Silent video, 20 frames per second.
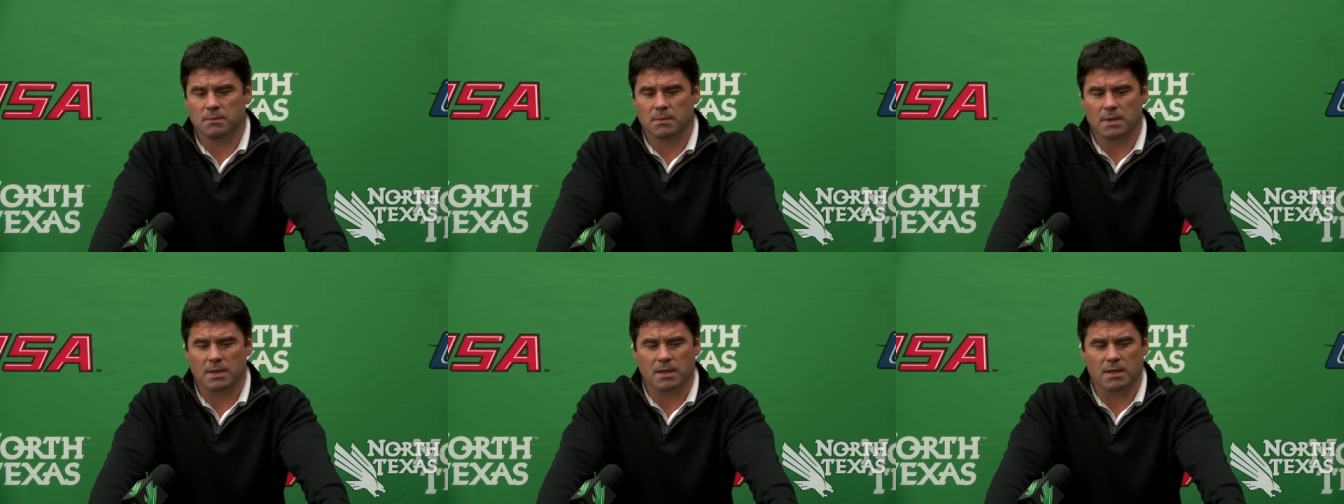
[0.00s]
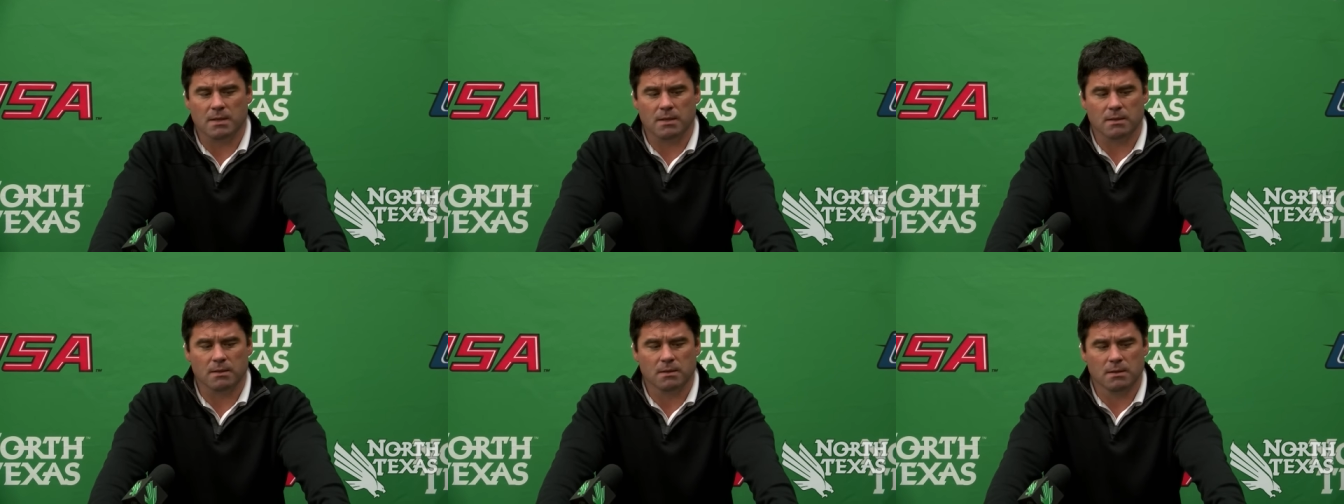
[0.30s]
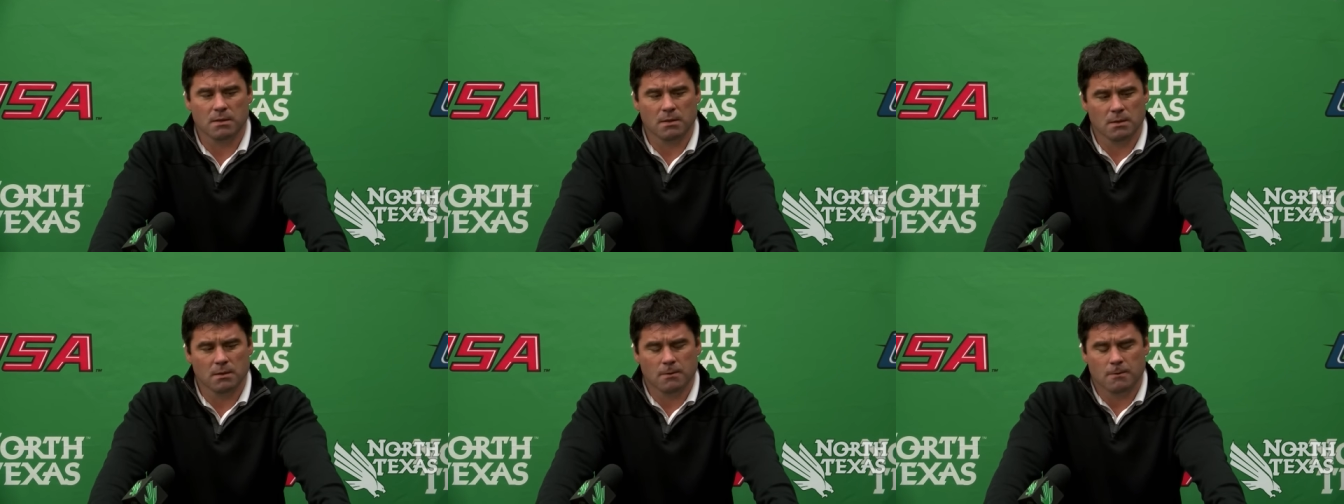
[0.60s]
And
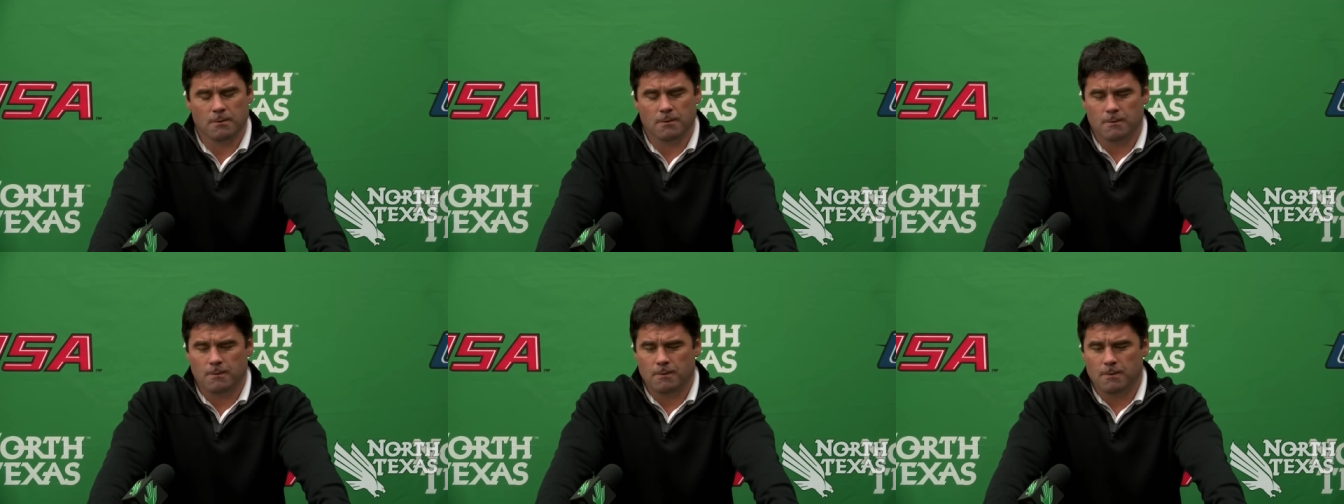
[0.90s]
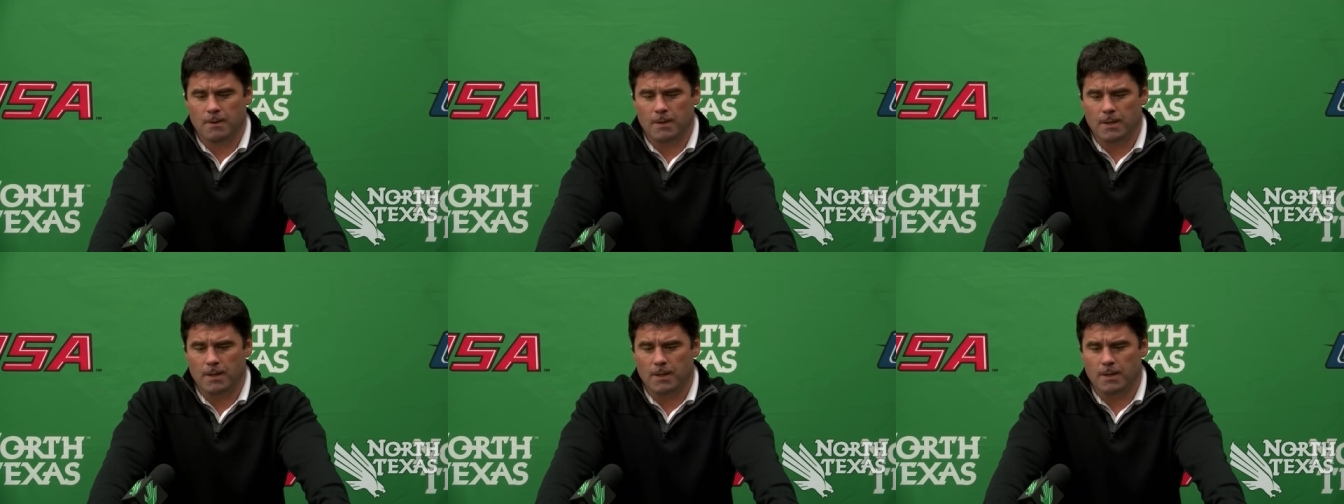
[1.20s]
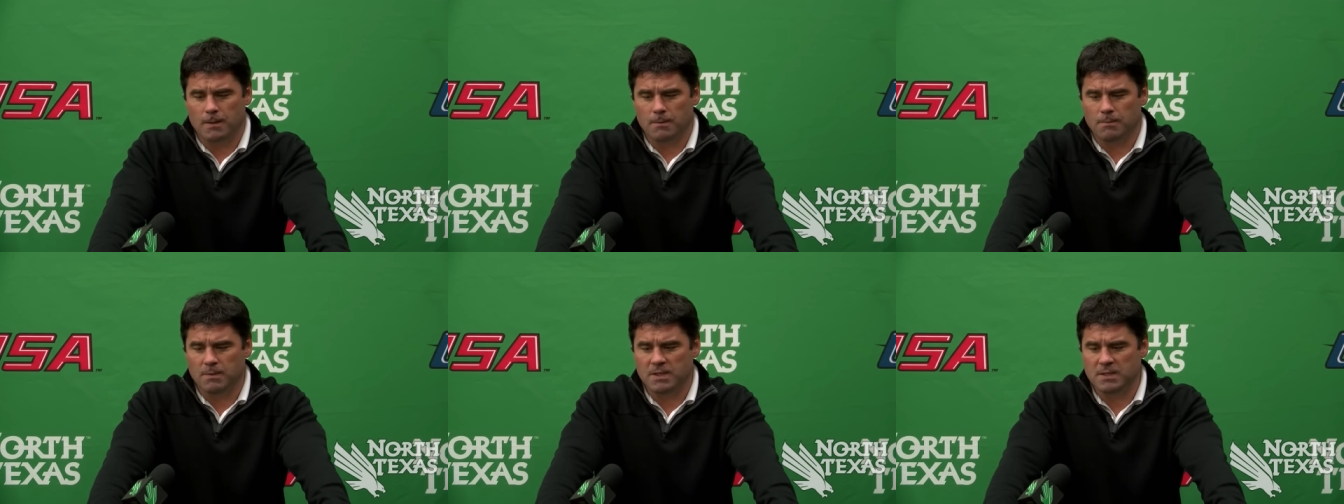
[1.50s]
uh,
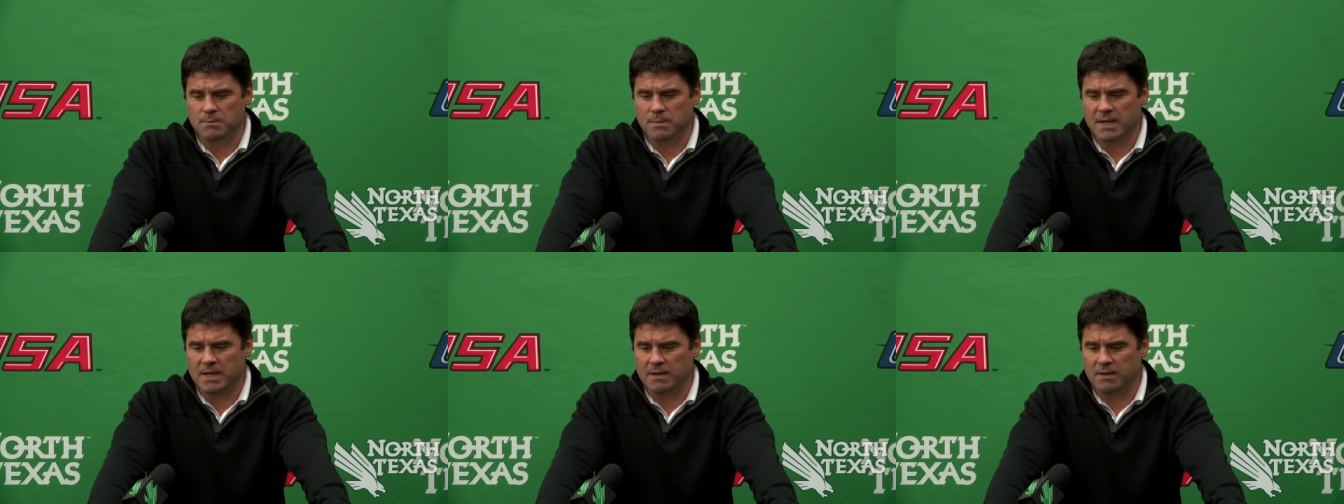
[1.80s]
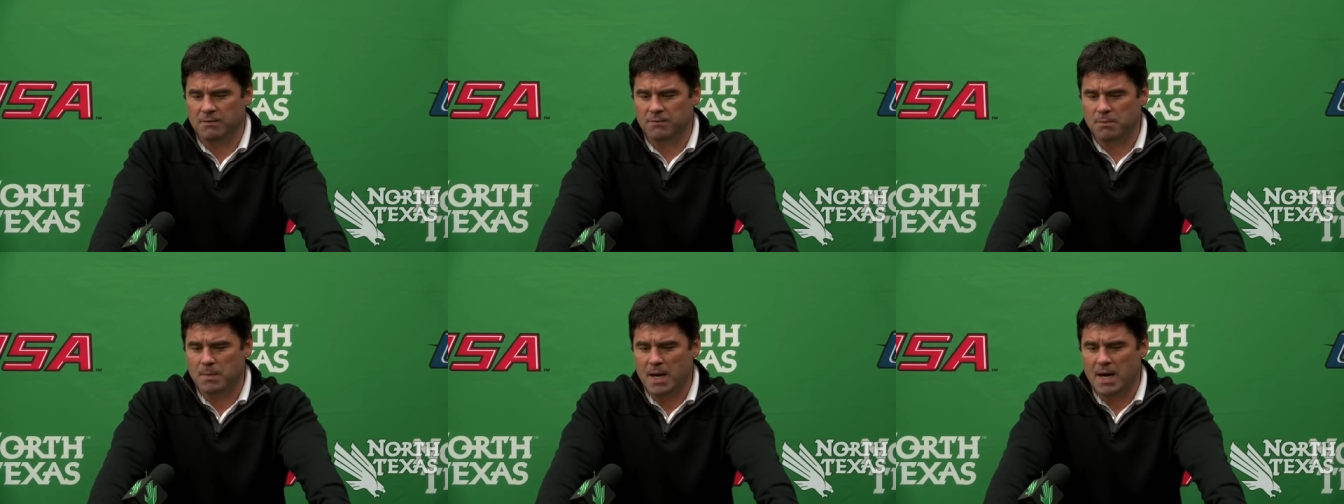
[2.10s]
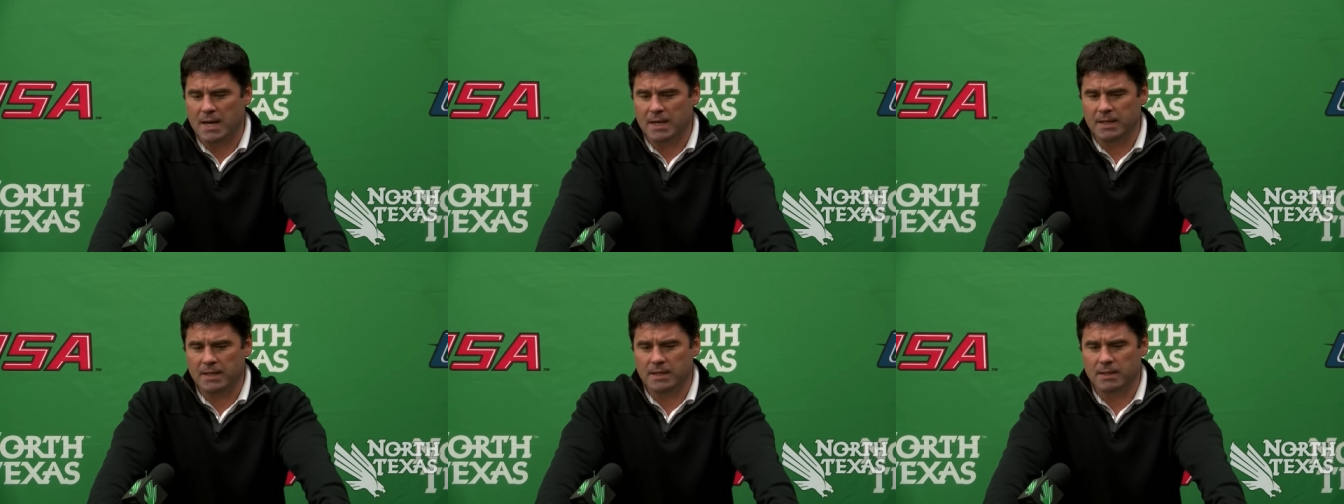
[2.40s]
these men have
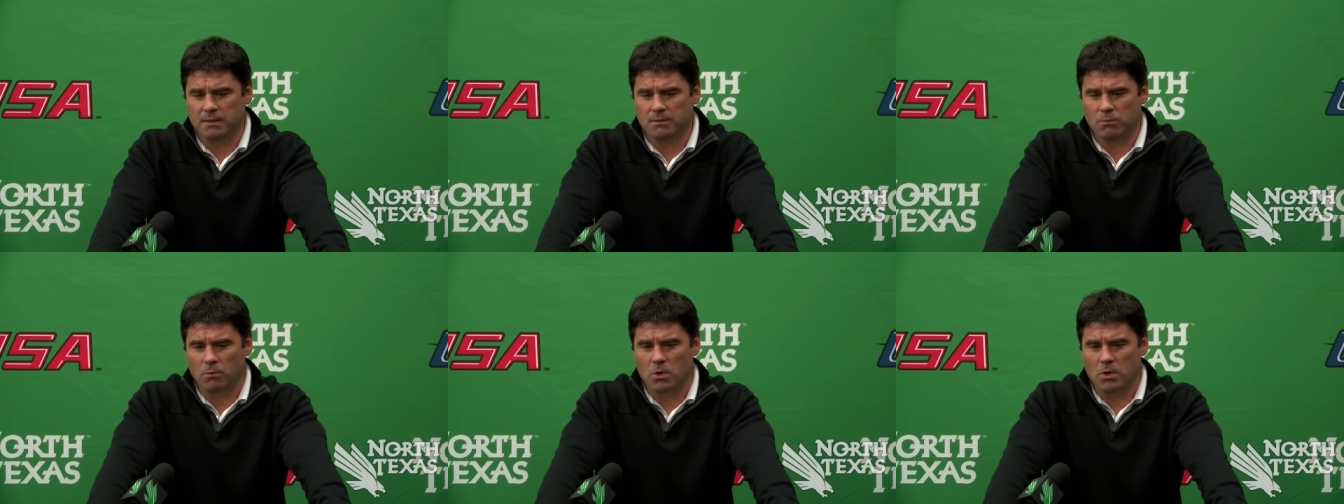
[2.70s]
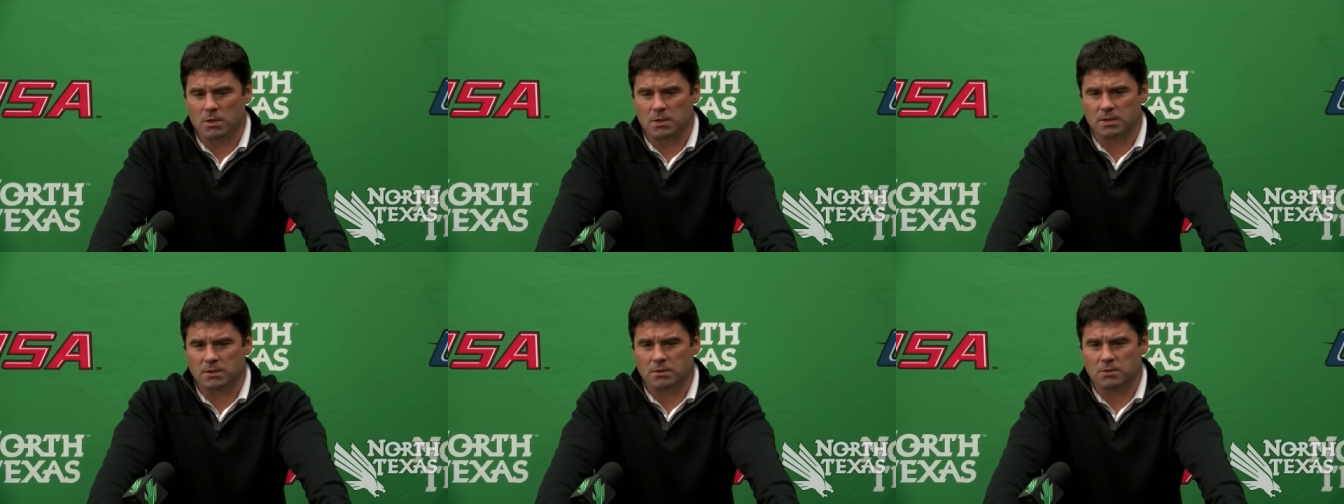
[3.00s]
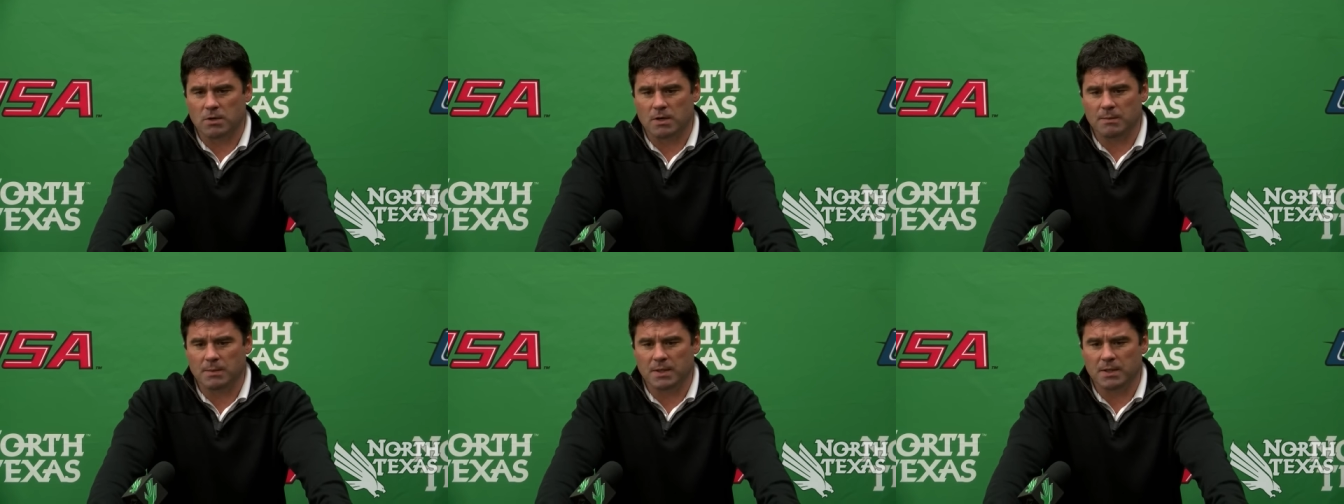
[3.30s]
bought in and worked
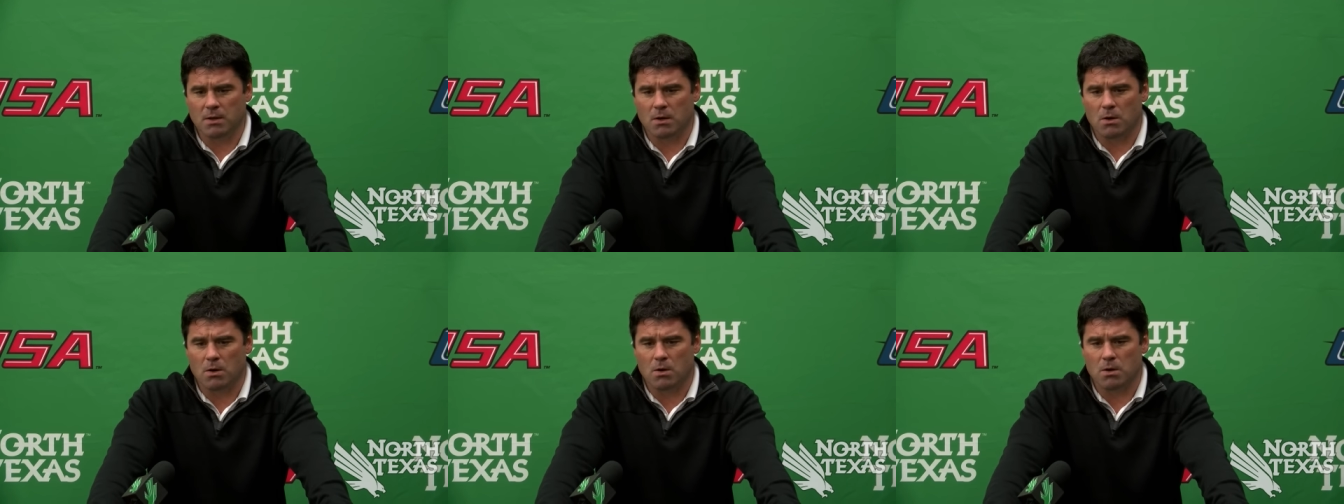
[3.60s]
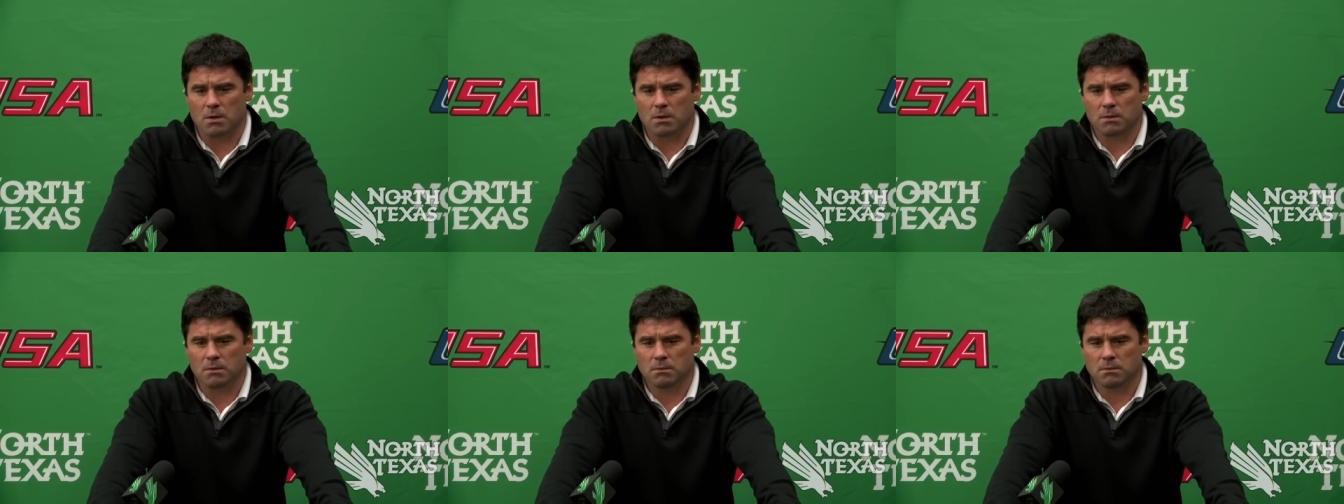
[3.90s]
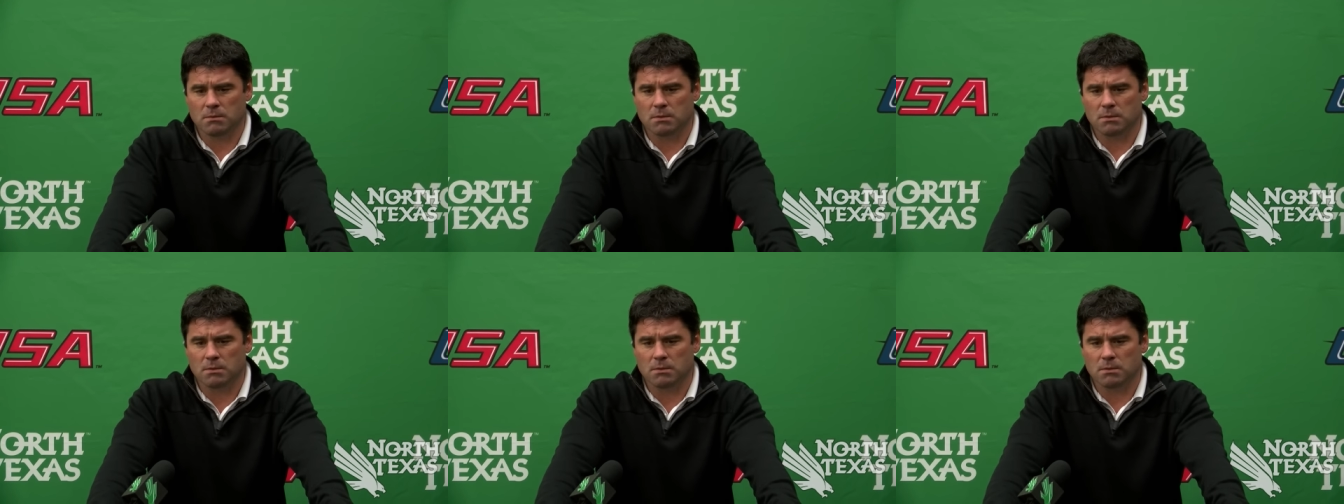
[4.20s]
extremely hard